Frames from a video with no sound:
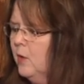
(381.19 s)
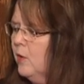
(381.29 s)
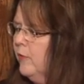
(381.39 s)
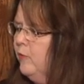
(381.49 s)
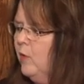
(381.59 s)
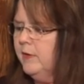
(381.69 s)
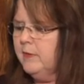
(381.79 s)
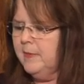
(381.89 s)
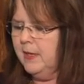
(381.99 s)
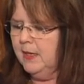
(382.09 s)
or if one of
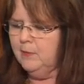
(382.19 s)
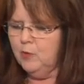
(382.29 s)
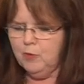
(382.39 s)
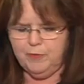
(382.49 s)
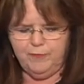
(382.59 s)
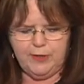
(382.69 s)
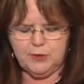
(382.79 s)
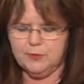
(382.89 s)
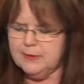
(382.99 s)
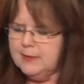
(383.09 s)
the many more
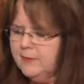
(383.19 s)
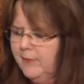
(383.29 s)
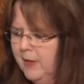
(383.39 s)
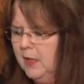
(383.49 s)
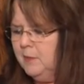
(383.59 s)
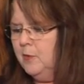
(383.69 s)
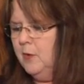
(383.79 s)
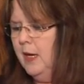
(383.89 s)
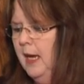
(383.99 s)
professionals is available